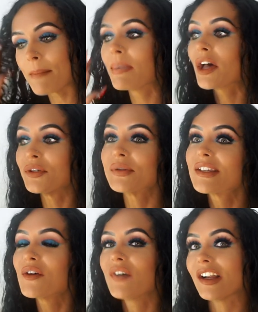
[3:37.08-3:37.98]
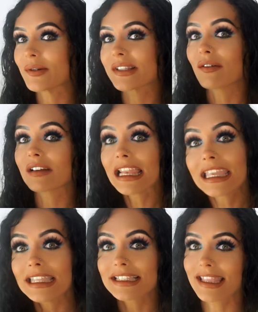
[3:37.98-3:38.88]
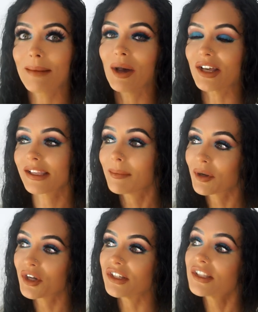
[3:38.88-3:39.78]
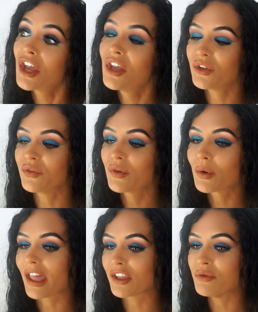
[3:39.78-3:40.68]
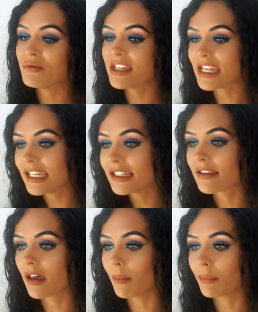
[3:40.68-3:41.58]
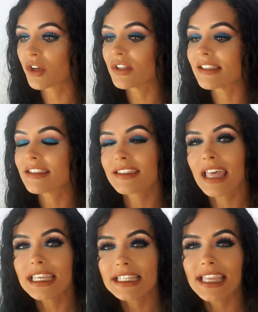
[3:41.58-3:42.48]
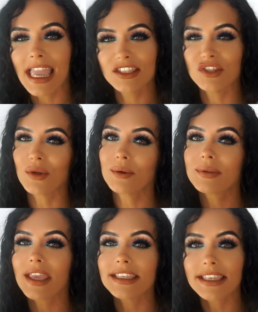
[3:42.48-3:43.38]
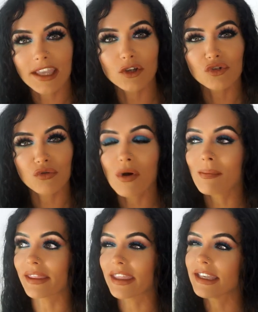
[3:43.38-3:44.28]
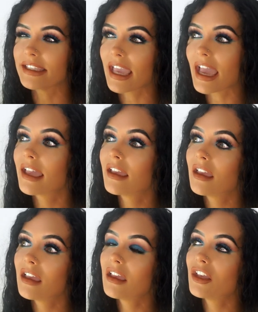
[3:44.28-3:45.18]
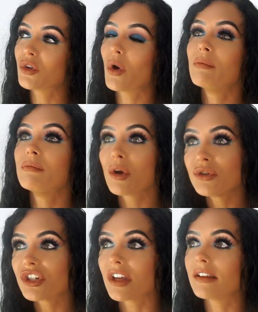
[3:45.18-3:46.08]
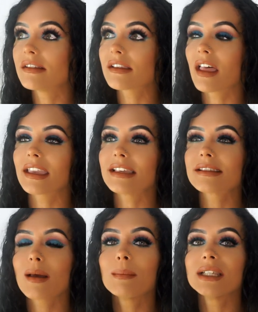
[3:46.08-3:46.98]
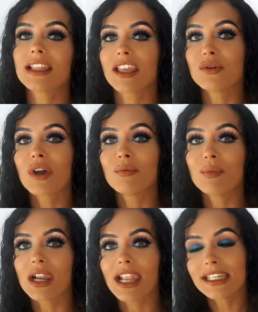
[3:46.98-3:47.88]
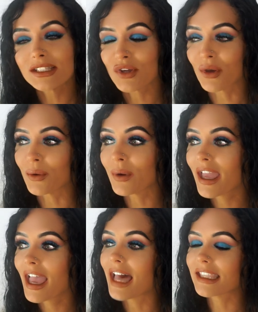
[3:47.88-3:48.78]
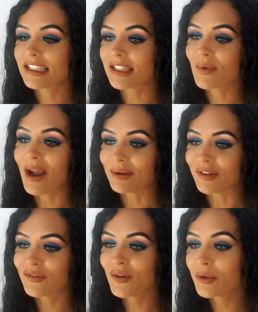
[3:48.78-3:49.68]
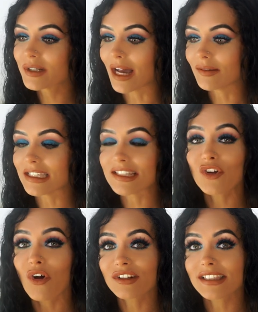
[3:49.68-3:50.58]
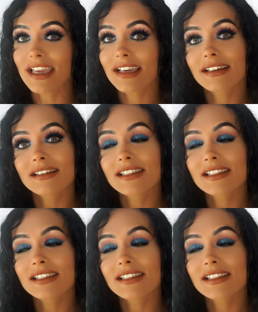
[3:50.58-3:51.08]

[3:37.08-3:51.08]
But you still find yourself clinging to that person because you feel like you need them, because they get you, they get your trauma, they get your emotions, like it's somebody that you can relate to. And this is where we fall down these toxic